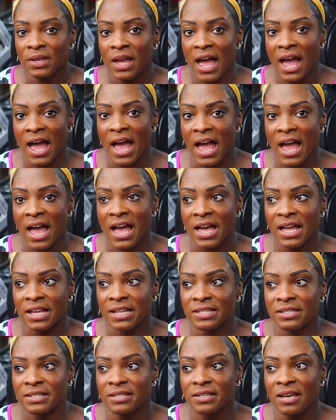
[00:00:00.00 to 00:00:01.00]

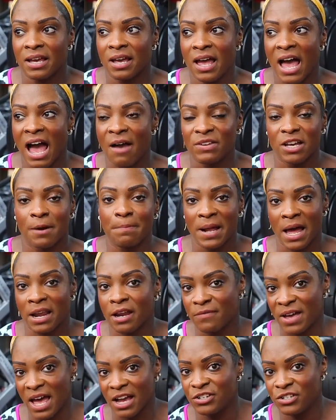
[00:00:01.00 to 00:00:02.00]
and having a plan
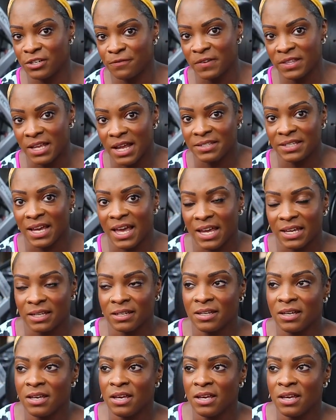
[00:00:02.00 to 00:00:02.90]
of action for that day.